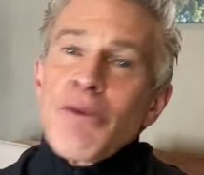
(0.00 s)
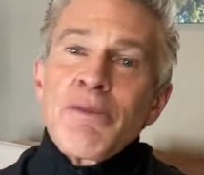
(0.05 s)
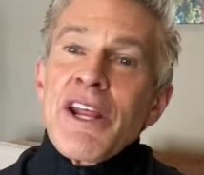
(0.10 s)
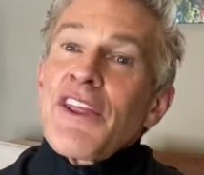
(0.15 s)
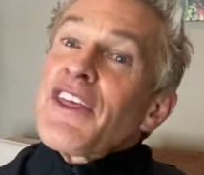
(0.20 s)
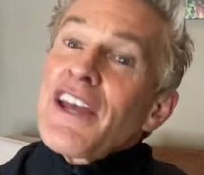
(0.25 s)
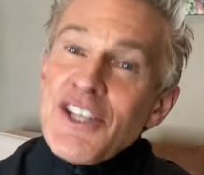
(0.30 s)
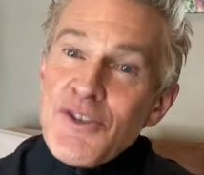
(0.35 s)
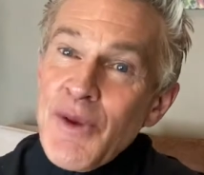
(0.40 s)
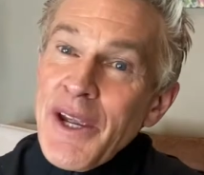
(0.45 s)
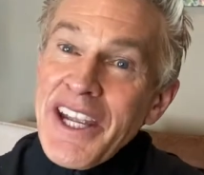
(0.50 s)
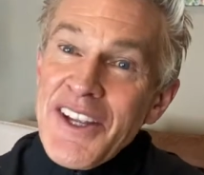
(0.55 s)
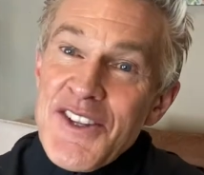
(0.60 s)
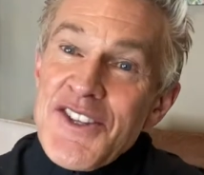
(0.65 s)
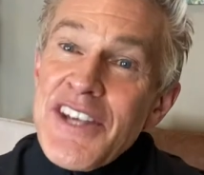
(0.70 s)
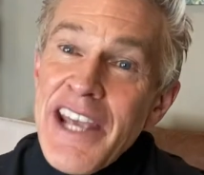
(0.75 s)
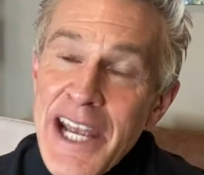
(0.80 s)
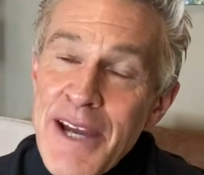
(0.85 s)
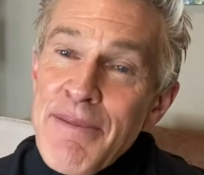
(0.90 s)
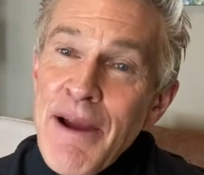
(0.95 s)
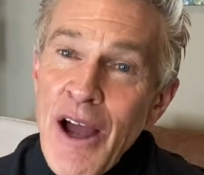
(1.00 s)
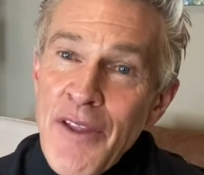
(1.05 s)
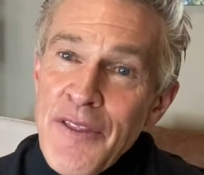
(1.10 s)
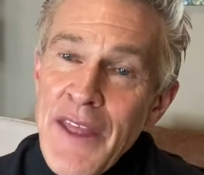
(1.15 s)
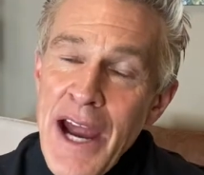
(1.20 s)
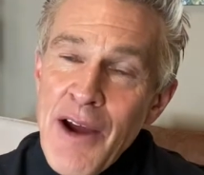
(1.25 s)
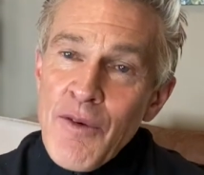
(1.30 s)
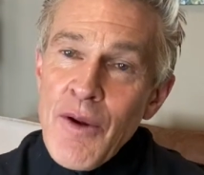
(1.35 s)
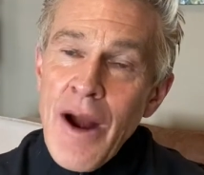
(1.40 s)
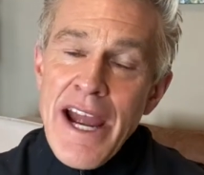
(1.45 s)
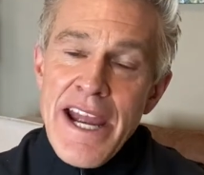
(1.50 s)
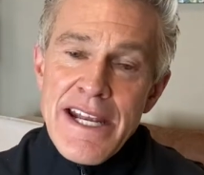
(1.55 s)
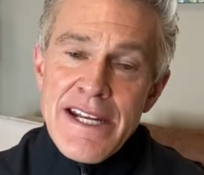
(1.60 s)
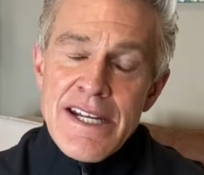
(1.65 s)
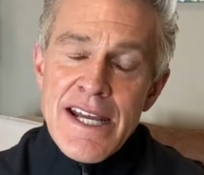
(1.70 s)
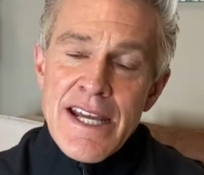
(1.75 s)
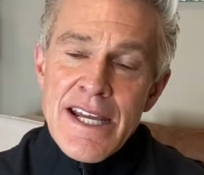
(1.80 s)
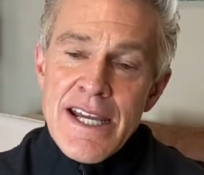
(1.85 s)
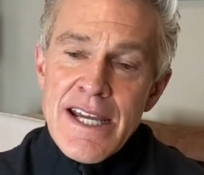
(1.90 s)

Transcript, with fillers: many things we can say about that, right?